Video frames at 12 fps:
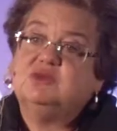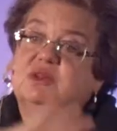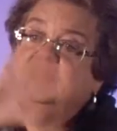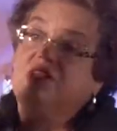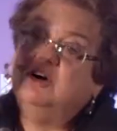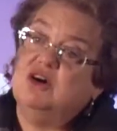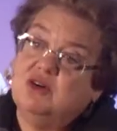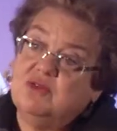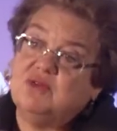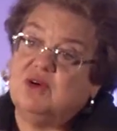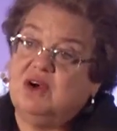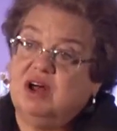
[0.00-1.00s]
what the
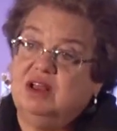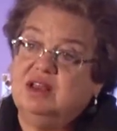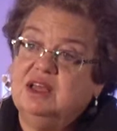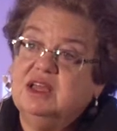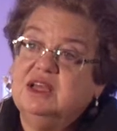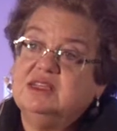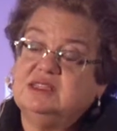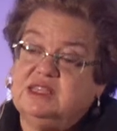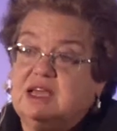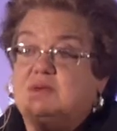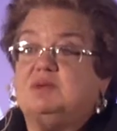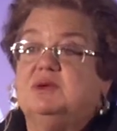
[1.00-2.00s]
overall
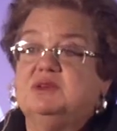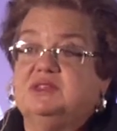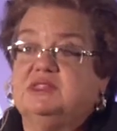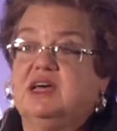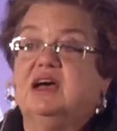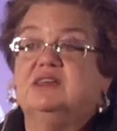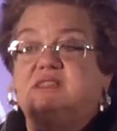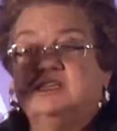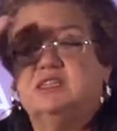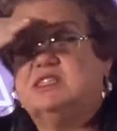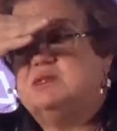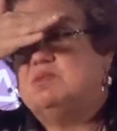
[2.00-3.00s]
sample size
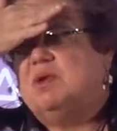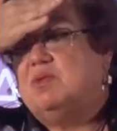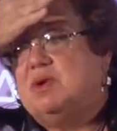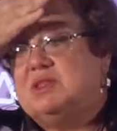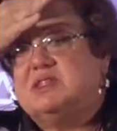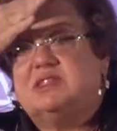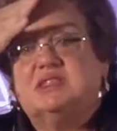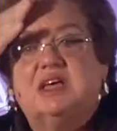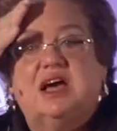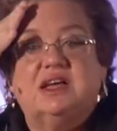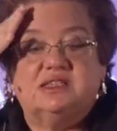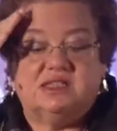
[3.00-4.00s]
is, but what the
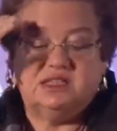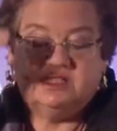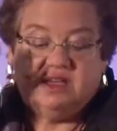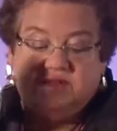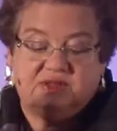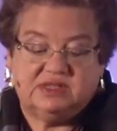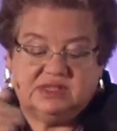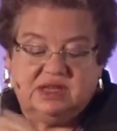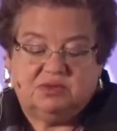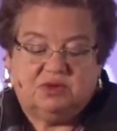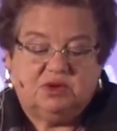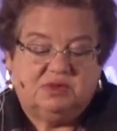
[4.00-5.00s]
size is of the
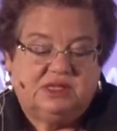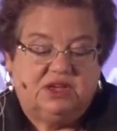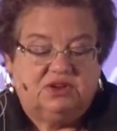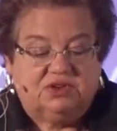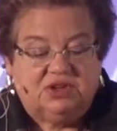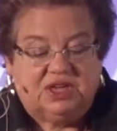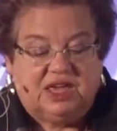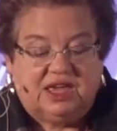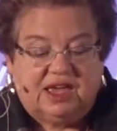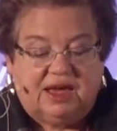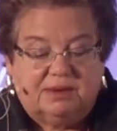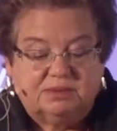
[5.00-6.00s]
subgroups that you're looking
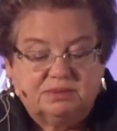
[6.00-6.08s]
at.